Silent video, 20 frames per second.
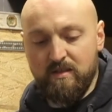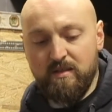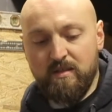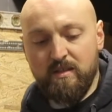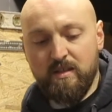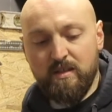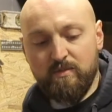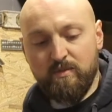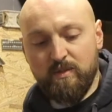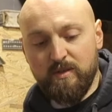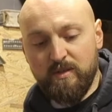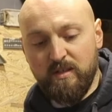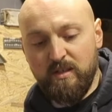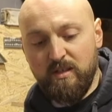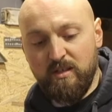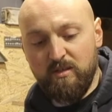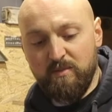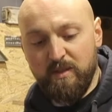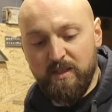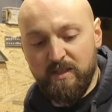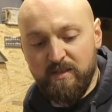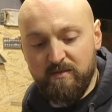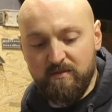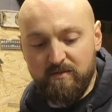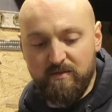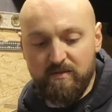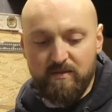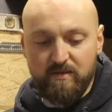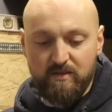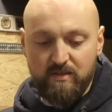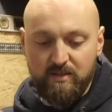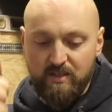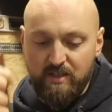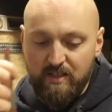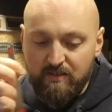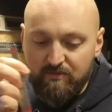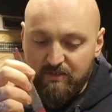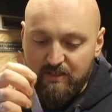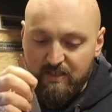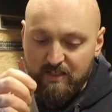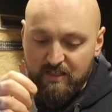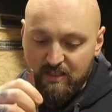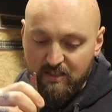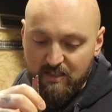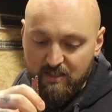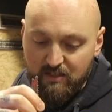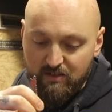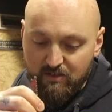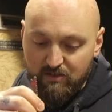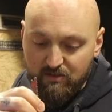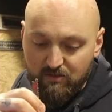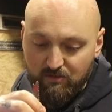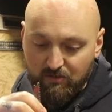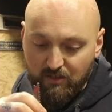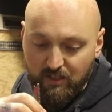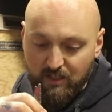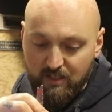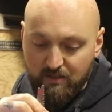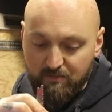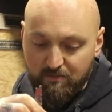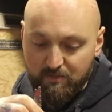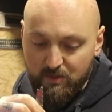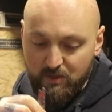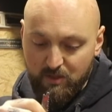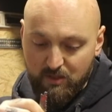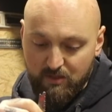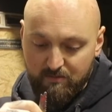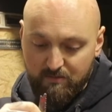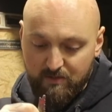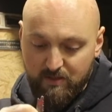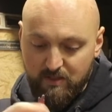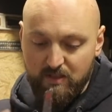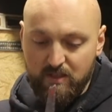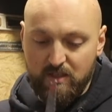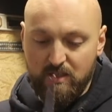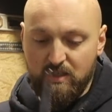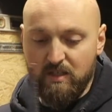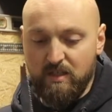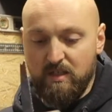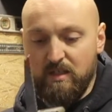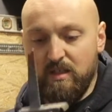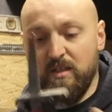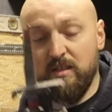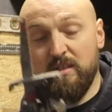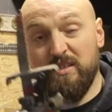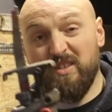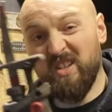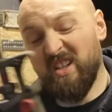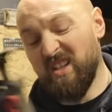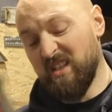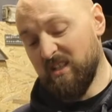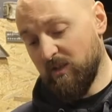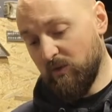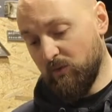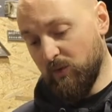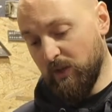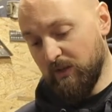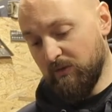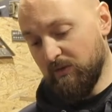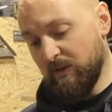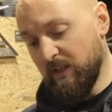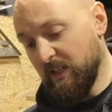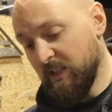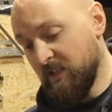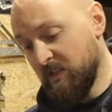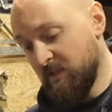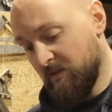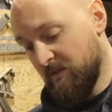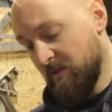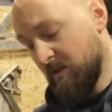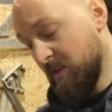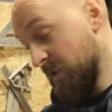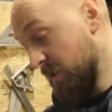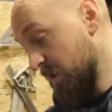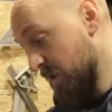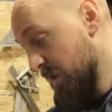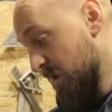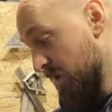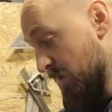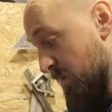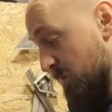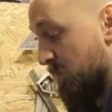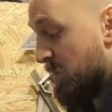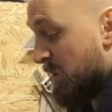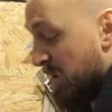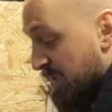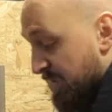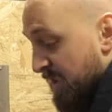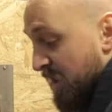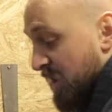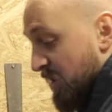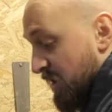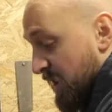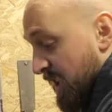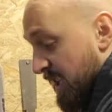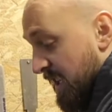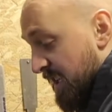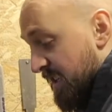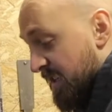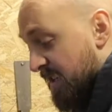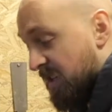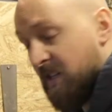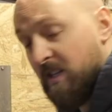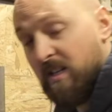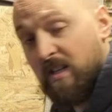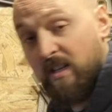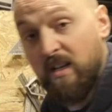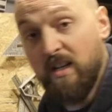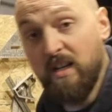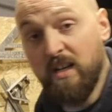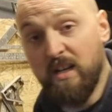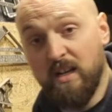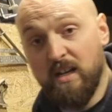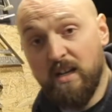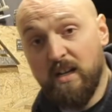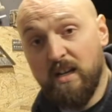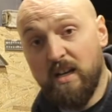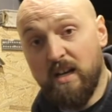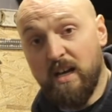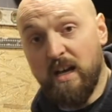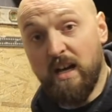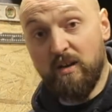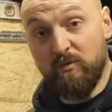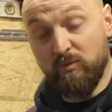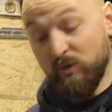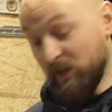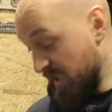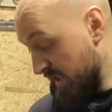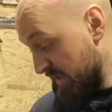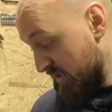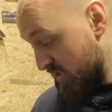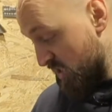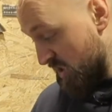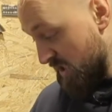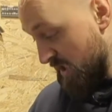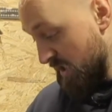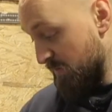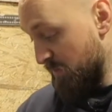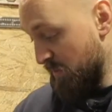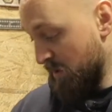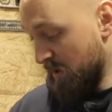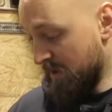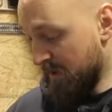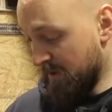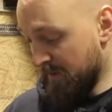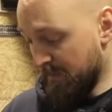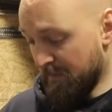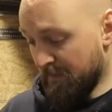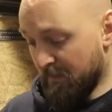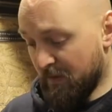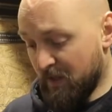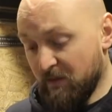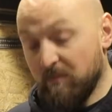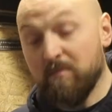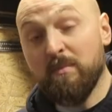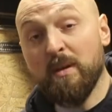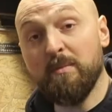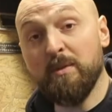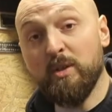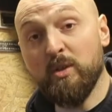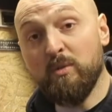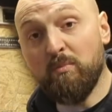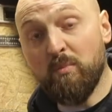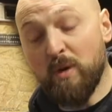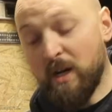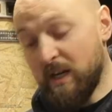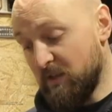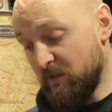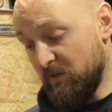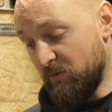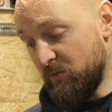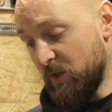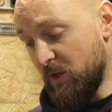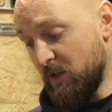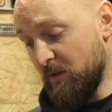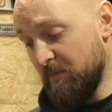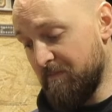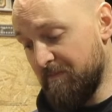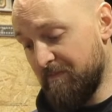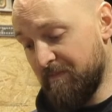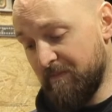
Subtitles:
This one's a little bit stiffer and older, but it still has the quick release. But if you're looking at a really cheap, maybe unbranded one,